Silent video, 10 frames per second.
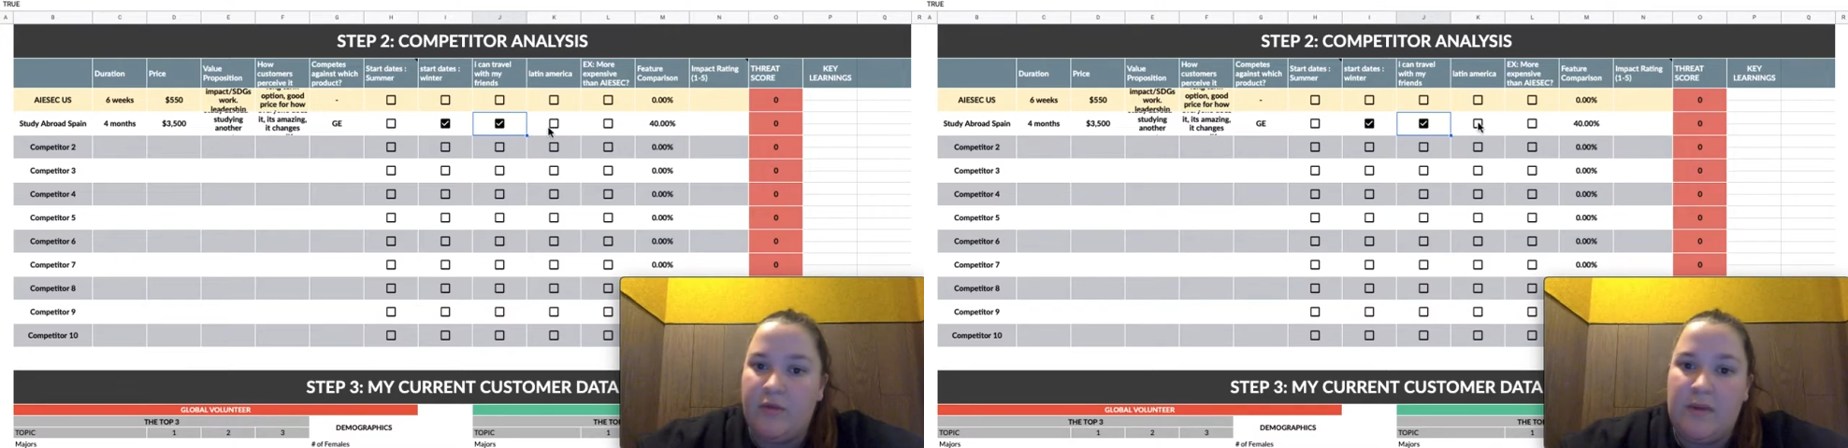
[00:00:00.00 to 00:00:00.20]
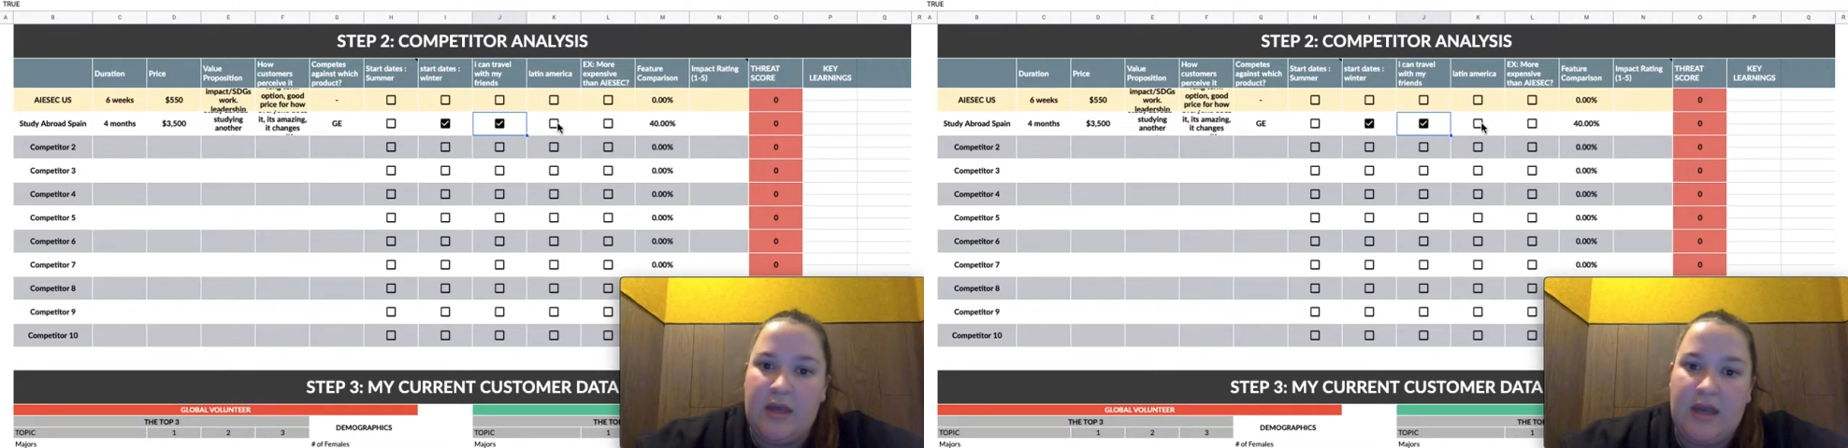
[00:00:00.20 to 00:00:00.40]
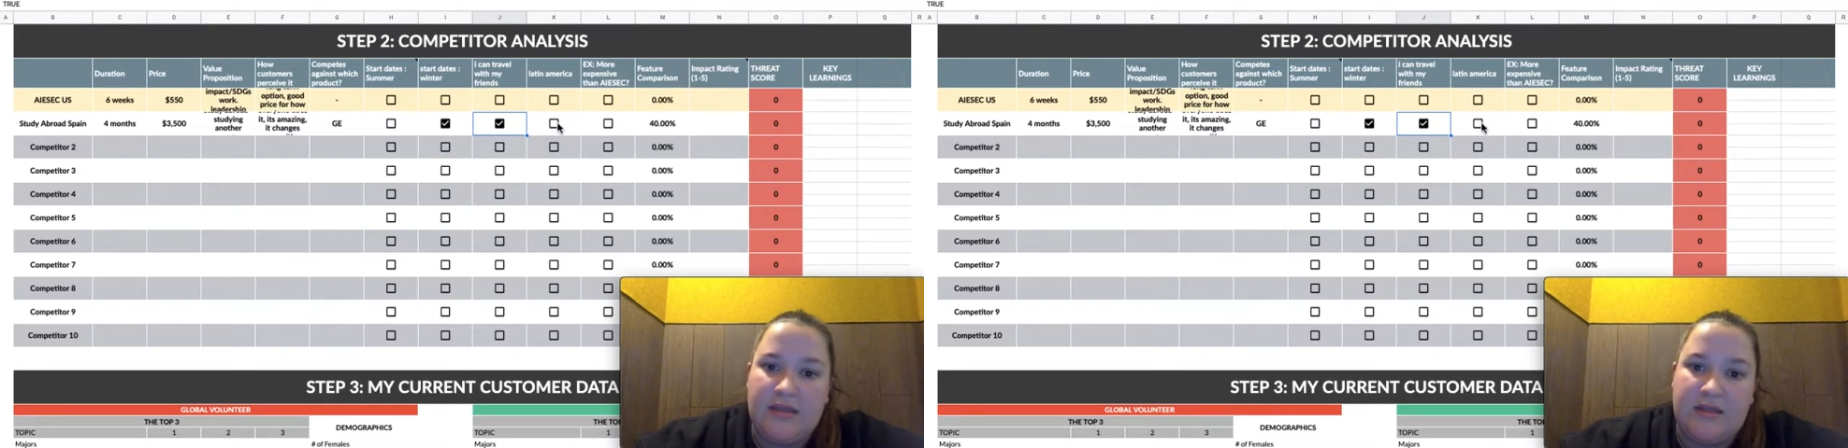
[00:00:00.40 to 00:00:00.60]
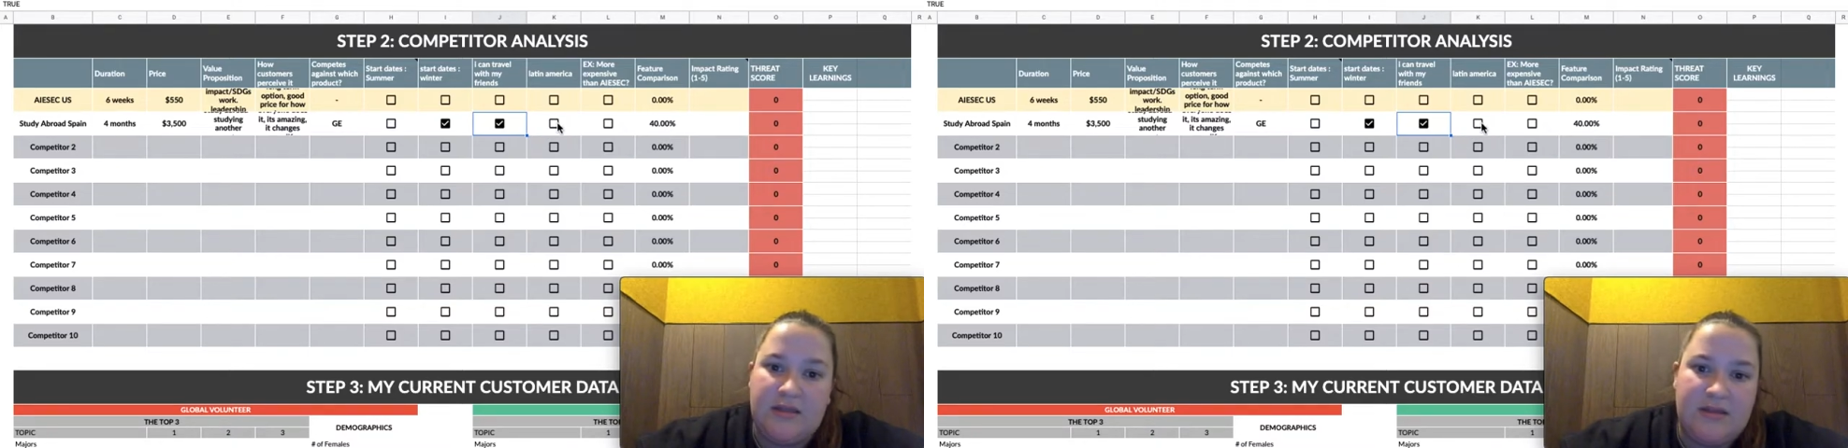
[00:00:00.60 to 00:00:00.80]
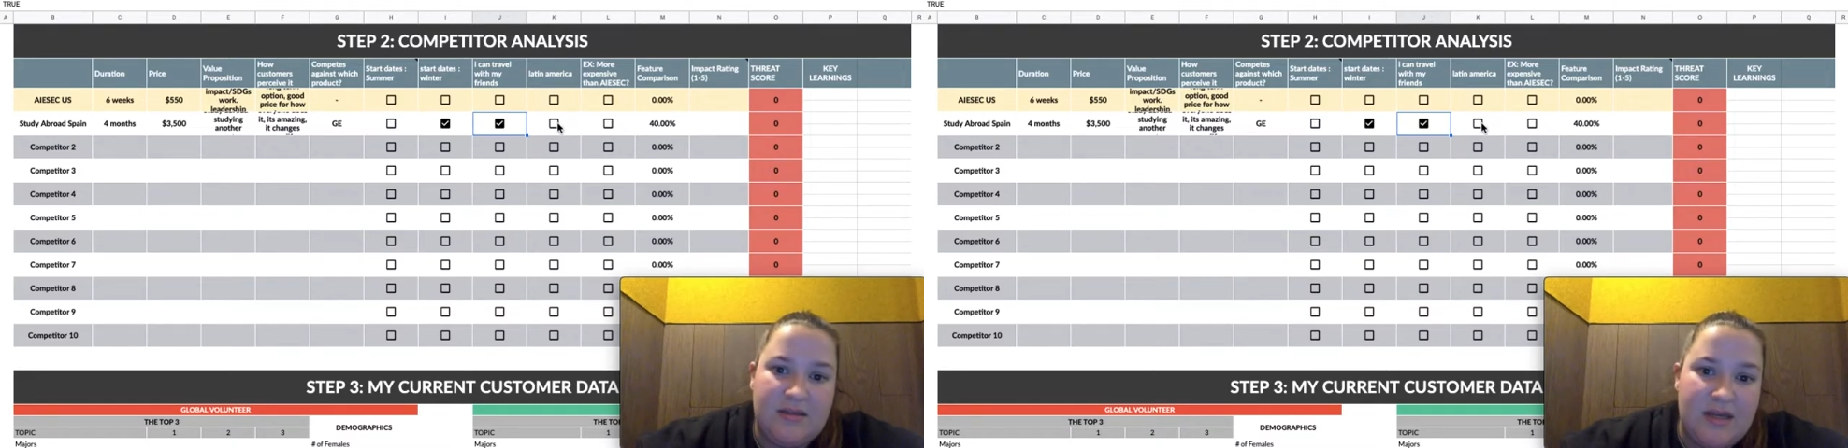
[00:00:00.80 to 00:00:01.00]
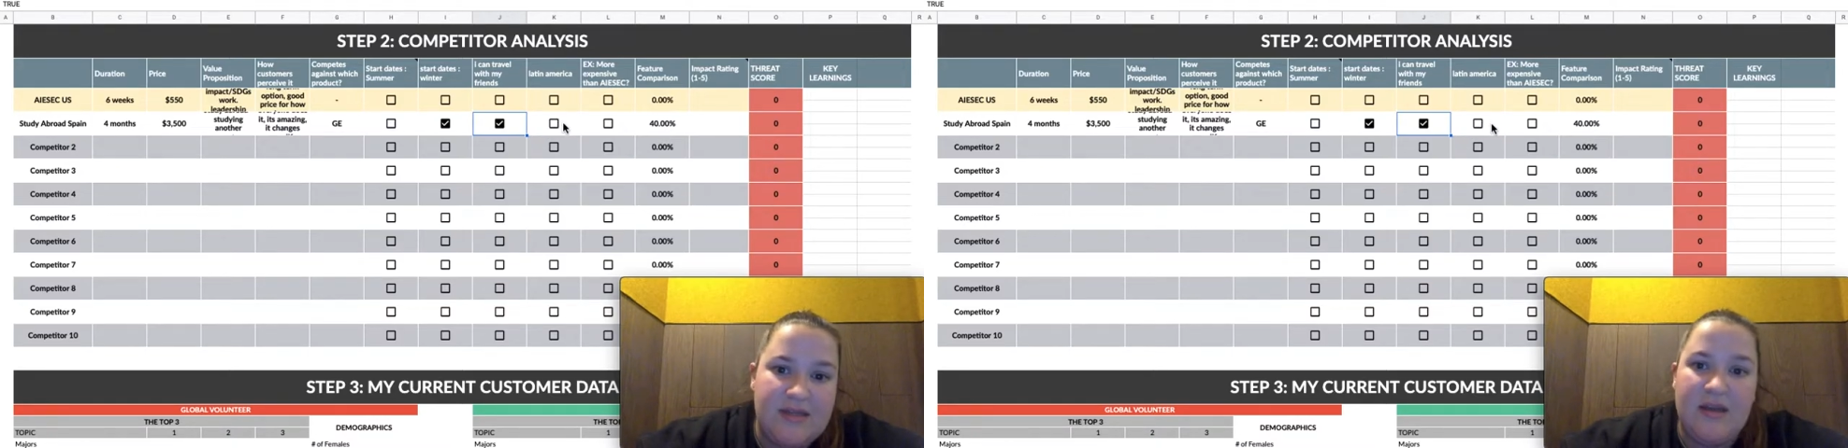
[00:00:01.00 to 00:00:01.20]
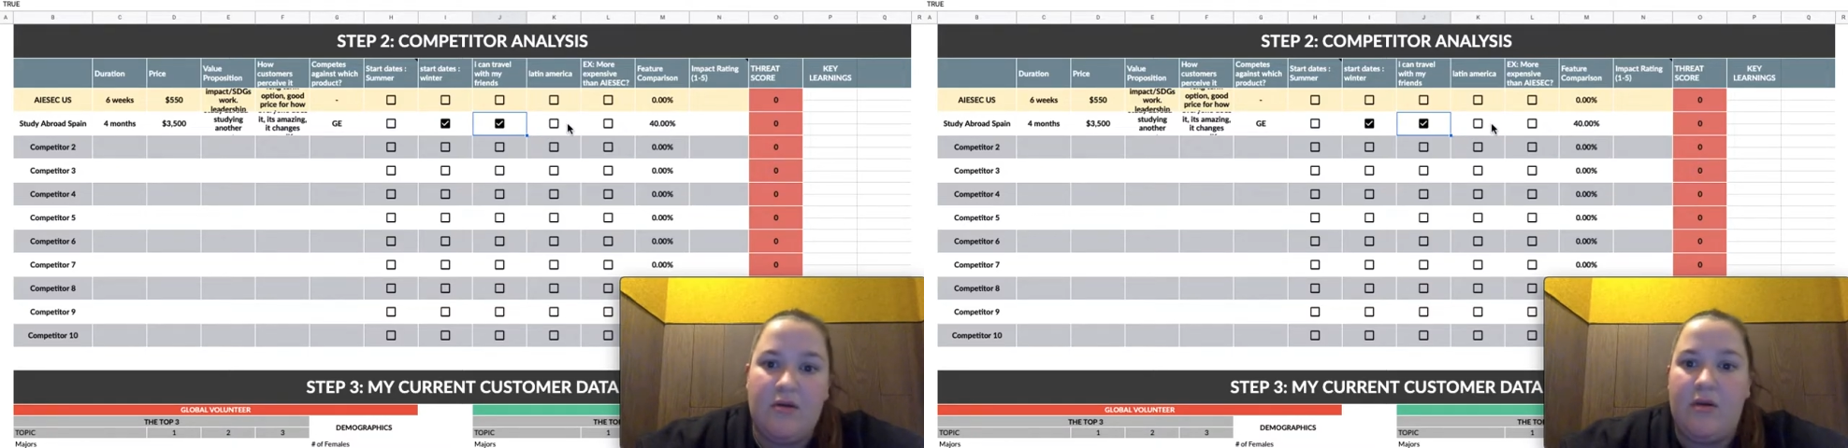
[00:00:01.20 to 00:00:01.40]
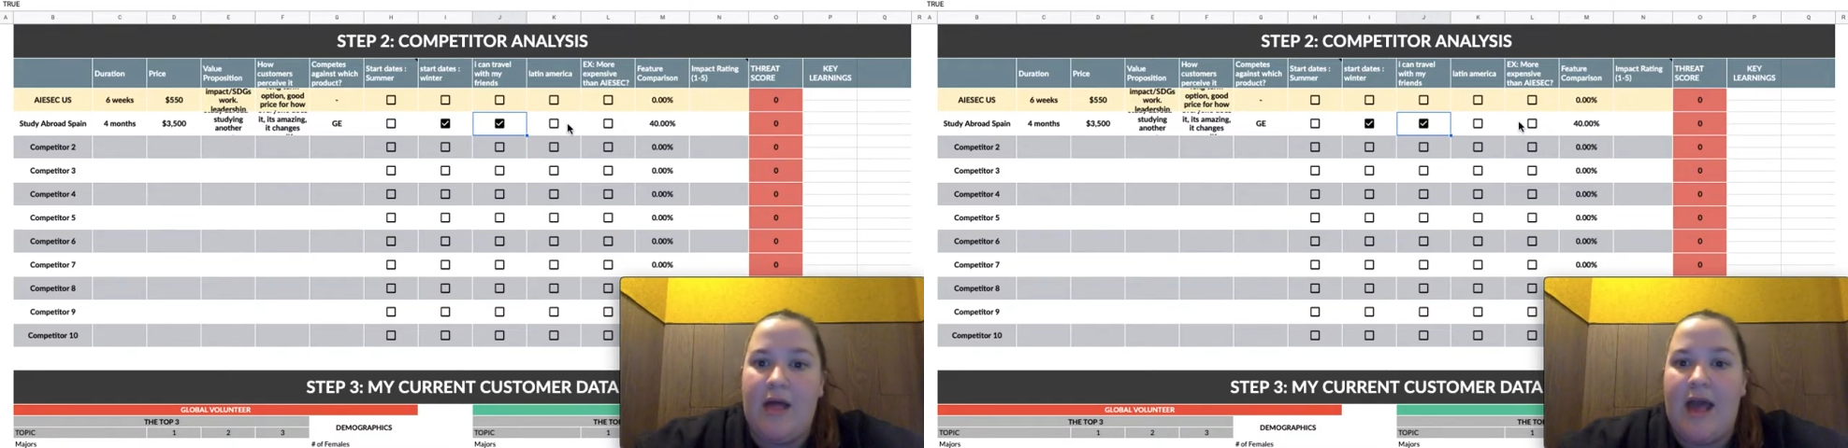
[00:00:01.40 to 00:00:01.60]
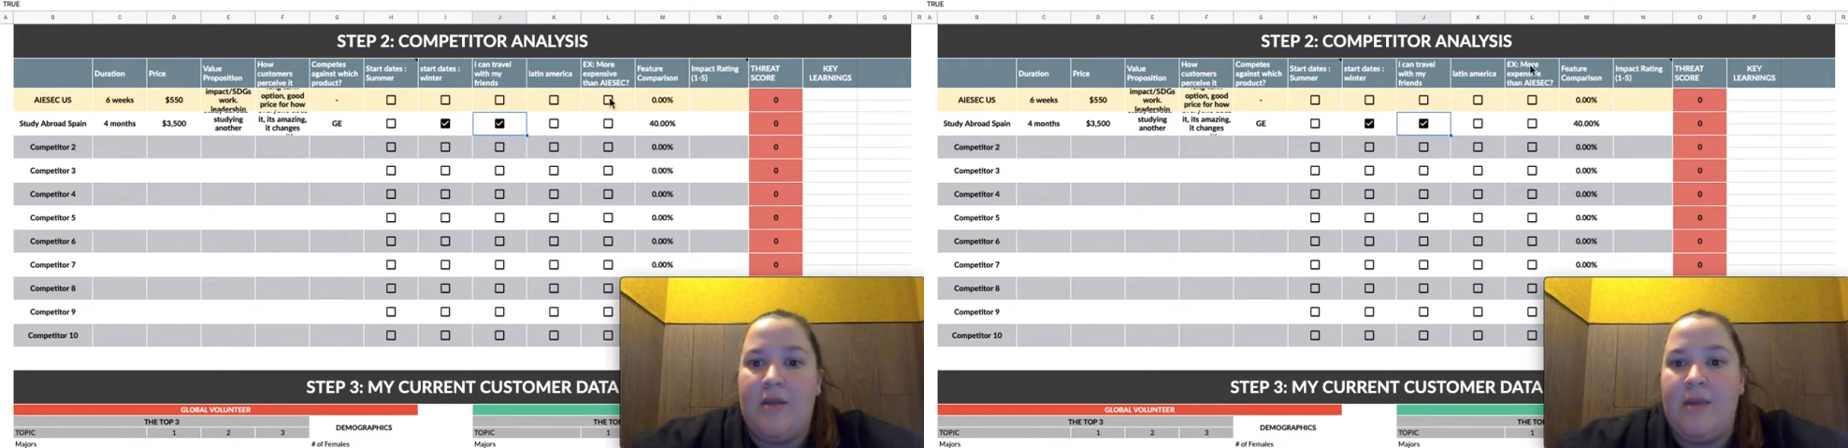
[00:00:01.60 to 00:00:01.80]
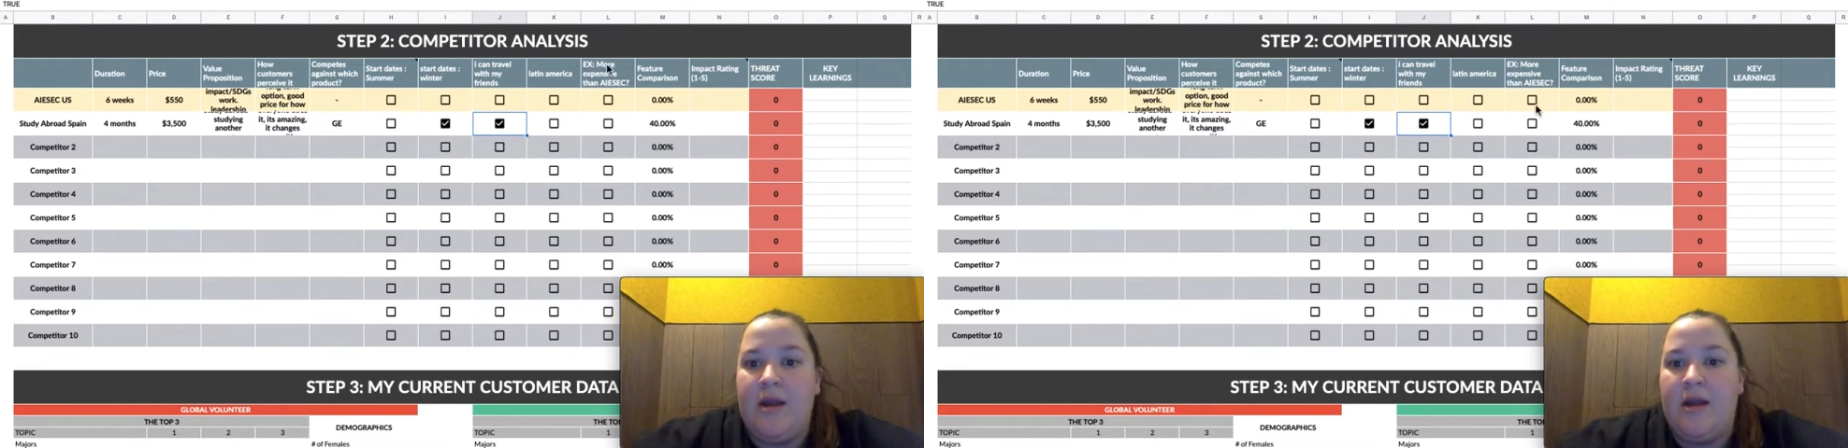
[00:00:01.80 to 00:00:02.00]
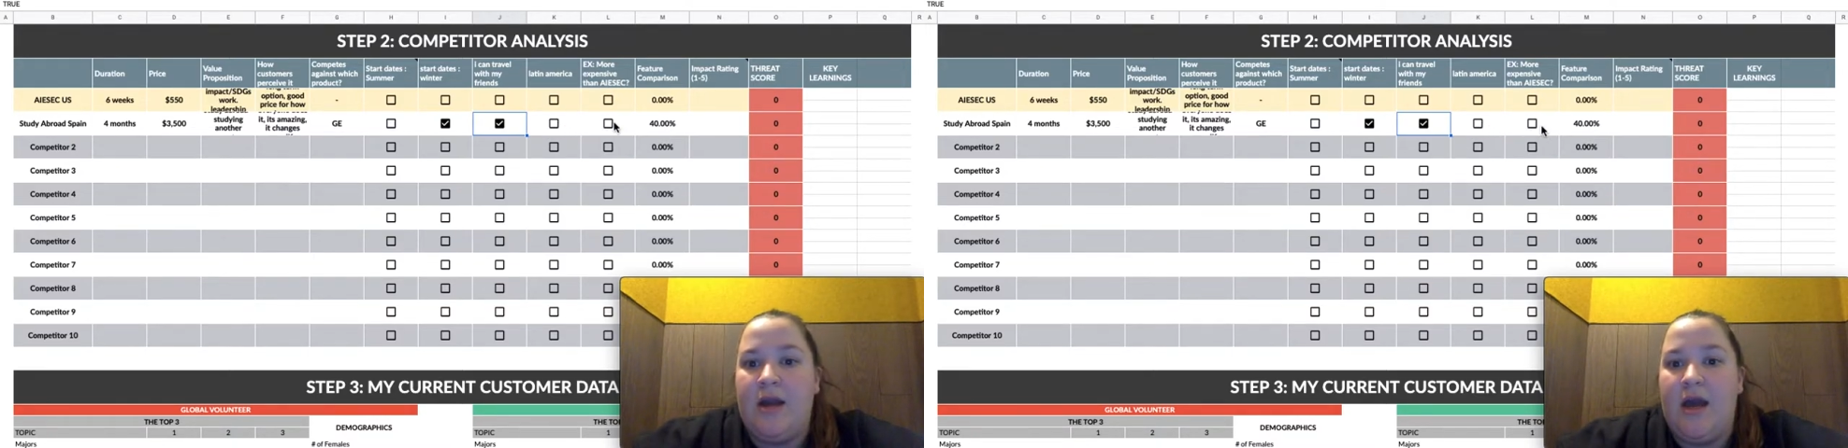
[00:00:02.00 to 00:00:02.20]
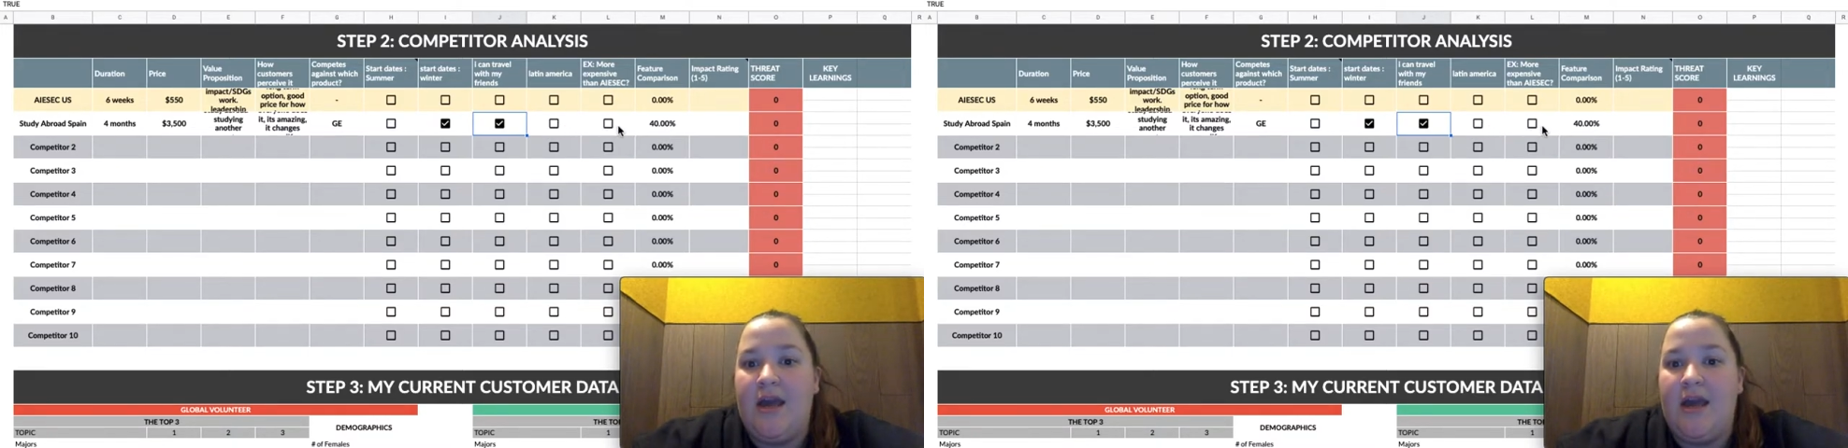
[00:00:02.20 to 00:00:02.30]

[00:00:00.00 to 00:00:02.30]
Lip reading: me. It doesn't go to Latin America.